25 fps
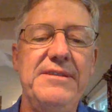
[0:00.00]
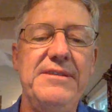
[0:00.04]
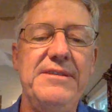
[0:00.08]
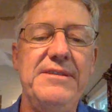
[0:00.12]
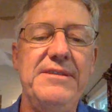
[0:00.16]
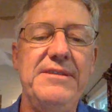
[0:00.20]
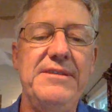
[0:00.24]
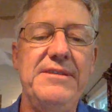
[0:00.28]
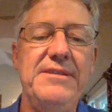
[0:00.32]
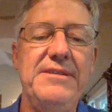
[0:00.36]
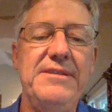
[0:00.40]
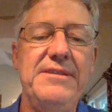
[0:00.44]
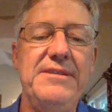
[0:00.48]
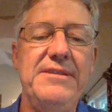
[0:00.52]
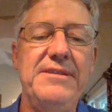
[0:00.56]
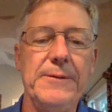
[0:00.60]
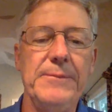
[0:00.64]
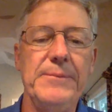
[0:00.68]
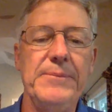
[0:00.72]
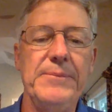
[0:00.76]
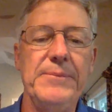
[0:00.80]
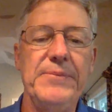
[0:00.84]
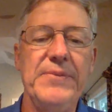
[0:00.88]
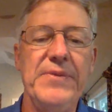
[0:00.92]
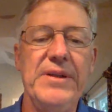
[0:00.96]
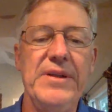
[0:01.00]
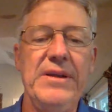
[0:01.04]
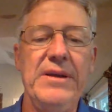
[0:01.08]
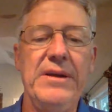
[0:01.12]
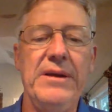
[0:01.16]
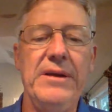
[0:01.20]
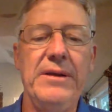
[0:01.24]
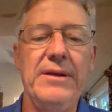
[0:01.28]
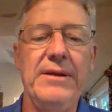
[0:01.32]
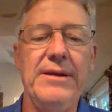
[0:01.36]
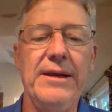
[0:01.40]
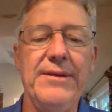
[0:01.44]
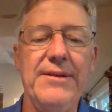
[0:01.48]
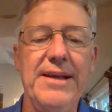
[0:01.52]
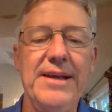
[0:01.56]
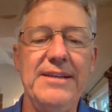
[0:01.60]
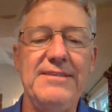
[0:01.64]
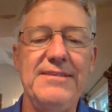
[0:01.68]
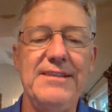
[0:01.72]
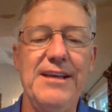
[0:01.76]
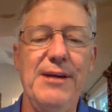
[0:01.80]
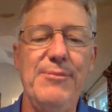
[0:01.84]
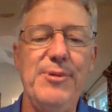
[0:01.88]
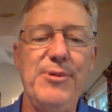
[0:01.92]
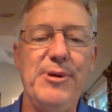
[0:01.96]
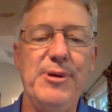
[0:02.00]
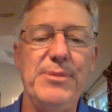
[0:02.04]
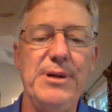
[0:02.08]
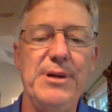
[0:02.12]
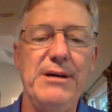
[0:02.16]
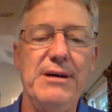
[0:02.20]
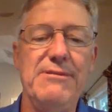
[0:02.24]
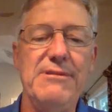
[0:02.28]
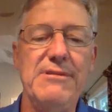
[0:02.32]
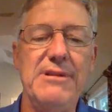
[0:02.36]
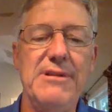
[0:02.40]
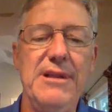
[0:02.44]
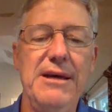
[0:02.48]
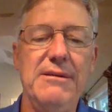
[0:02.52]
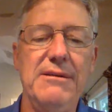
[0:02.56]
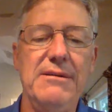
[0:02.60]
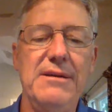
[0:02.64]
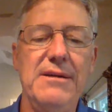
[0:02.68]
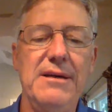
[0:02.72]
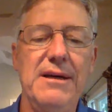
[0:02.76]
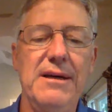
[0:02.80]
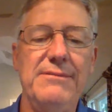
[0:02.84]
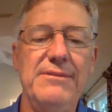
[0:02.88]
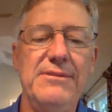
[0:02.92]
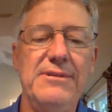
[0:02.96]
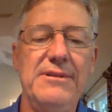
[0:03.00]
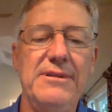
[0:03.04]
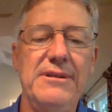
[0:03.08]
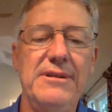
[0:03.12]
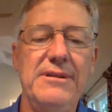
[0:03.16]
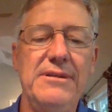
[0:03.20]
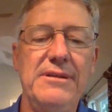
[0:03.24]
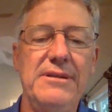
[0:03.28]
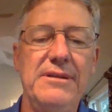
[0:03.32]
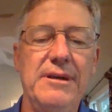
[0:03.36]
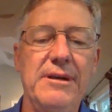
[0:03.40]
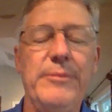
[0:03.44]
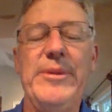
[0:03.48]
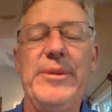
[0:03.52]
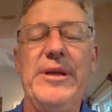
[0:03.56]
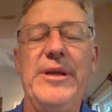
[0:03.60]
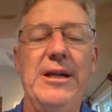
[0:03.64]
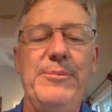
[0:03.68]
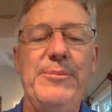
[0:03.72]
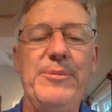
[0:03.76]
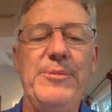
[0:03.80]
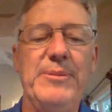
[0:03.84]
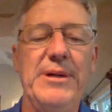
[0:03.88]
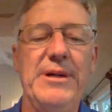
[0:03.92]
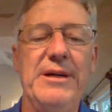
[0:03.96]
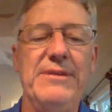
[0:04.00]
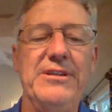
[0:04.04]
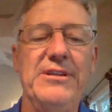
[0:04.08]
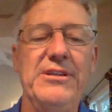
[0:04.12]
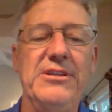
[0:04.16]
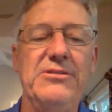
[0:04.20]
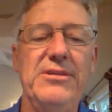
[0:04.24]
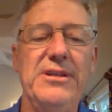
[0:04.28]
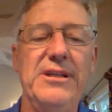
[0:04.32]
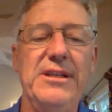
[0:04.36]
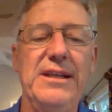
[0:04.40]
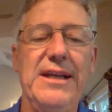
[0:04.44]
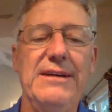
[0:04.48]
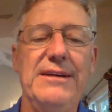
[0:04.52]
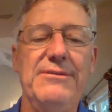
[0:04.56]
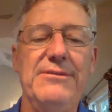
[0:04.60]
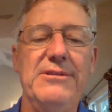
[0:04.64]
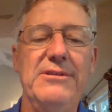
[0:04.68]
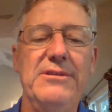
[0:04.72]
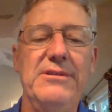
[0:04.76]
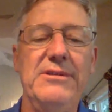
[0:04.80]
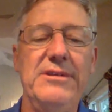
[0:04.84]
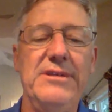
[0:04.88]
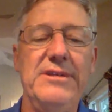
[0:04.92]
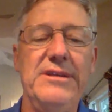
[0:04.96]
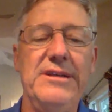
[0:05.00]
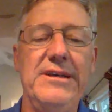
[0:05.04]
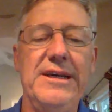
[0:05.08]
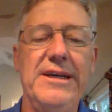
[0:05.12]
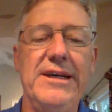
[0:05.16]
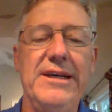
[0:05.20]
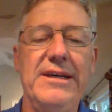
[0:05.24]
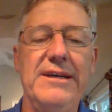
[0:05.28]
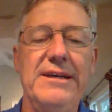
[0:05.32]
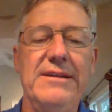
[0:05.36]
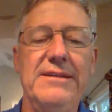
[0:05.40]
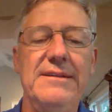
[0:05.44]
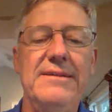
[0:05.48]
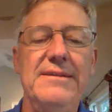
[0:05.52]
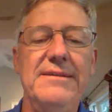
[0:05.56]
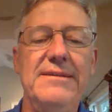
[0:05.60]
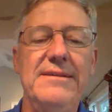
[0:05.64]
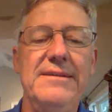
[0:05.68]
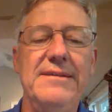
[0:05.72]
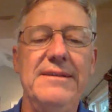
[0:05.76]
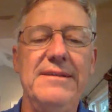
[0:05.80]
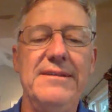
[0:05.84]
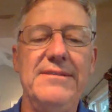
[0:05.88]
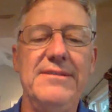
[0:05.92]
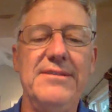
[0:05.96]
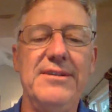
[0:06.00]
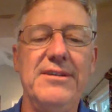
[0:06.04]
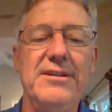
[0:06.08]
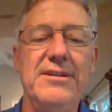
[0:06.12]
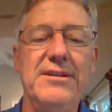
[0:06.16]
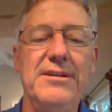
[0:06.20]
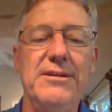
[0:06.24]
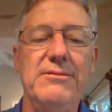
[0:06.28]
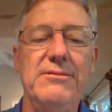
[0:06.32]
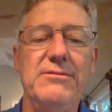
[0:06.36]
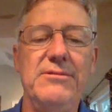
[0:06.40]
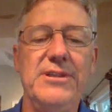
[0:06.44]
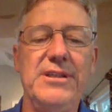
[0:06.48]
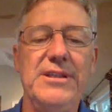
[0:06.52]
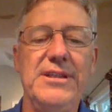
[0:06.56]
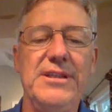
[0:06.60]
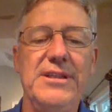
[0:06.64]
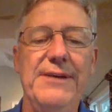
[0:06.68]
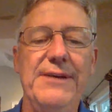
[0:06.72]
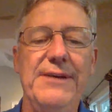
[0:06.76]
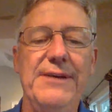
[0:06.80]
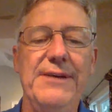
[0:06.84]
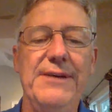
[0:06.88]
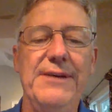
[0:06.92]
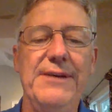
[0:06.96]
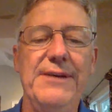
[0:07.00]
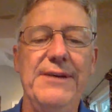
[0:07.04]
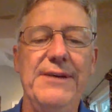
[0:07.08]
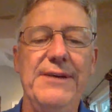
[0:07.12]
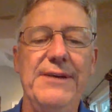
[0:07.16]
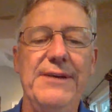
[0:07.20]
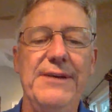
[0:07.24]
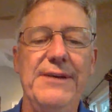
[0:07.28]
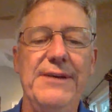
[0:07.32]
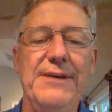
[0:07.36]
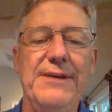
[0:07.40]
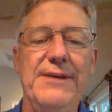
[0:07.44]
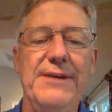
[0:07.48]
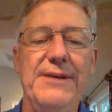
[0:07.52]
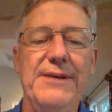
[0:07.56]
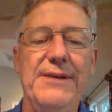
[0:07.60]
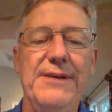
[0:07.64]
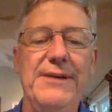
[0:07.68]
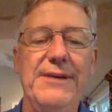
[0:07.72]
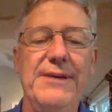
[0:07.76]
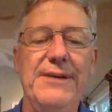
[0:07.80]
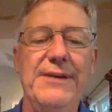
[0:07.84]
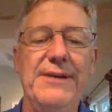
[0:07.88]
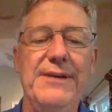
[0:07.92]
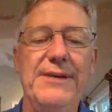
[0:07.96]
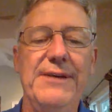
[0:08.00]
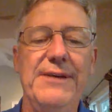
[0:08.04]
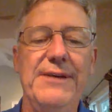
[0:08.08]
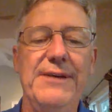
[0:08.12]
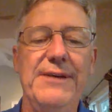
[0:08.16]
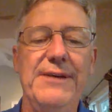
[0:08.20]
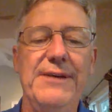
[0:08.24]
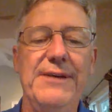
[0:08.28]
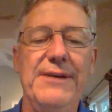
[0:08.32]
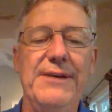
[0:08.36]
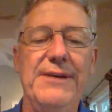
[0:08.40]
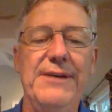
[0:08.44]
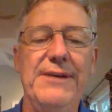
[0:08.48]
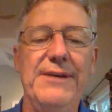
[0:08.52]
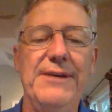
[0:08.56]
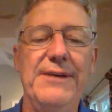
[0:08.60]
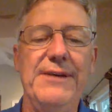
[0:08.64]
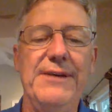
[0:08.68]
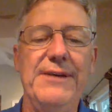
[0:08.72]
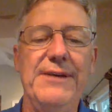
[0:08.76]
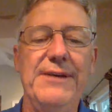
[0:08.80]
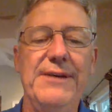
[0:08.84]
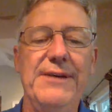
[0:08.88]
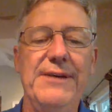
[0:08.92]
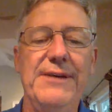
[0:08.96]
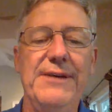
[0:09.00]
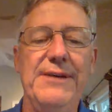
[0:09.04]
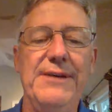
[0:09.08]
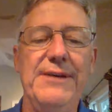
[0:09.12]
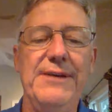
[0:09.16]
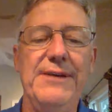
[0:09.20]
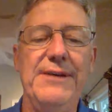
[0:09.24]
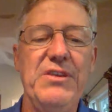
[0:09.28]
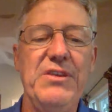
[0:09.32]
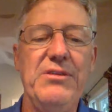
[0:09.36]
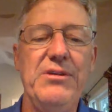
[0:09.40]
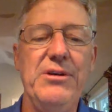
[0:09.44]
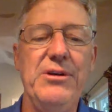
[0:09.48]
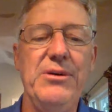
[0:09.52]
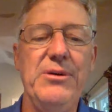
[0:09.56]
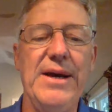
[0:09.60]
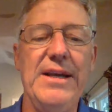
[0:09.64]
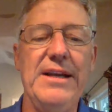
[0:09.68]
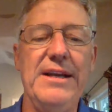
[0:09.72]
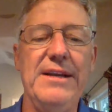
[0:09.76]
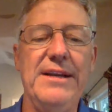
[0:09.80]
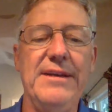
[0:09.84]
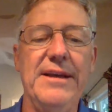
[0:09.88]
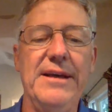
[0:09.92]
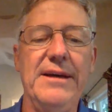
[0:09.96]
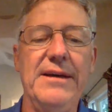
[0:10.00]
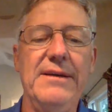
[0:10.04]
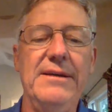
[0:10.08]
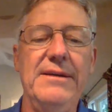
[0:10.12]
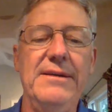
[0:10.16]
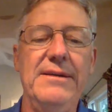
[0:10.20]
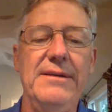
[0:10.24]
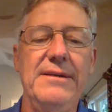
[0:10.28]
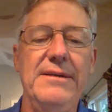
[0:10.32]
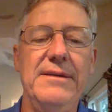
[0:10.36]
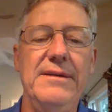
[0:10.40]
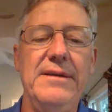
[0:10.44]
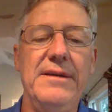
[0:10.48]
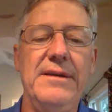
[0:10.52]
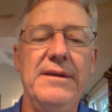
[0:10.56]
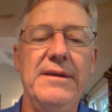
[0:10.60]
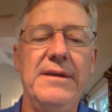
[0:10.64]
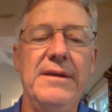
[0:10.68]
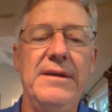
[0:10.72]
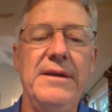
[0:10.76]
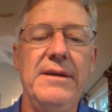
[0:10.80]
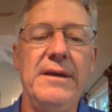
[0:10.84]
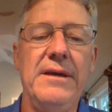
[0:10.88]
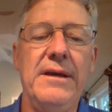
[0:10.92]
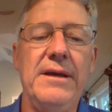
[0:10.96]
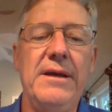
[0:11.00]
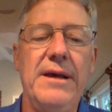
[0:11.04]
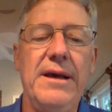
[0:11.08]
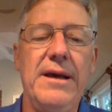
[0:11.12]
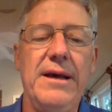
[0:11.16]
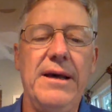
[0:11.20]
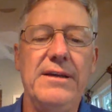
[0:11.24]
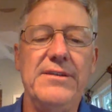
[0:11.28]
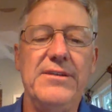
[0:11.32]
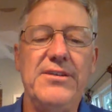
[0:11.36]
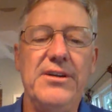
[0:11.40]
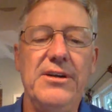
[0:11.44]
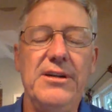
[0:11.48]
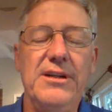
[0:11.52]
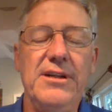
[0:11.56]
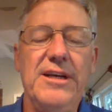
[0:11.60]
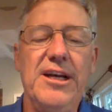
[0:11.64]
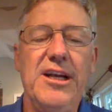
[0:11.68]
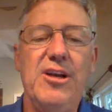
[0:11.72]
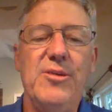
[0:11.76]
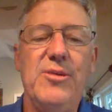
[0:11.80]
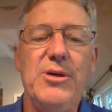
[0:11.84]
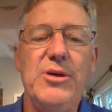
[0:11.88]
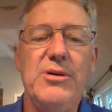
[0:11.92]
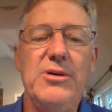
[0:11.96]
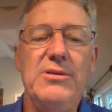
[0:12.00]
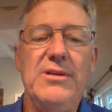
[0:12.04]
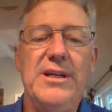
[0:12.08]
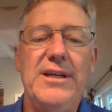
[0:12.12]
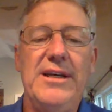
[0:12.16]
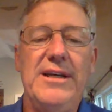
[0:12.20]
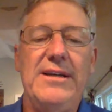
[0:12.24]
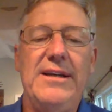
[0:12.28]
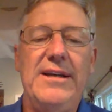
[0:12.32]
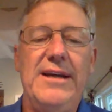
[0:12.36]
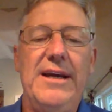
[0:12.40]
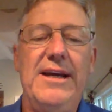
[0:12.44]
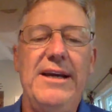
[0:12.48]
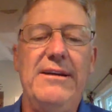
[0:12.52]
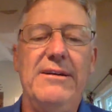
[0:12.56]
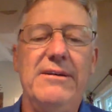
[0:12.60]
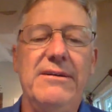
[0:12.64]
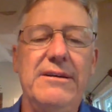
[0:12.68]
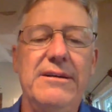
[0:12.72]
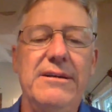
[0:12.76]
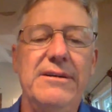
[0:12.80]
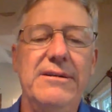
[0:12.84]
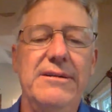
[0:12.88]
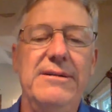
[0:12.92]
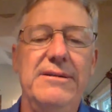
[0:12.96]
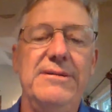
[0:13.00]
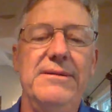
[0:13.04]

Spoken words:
Now that's up above cloud cover, up above the tree level, and so they don't really have to fly through anything. Certainly on a moonlit night or a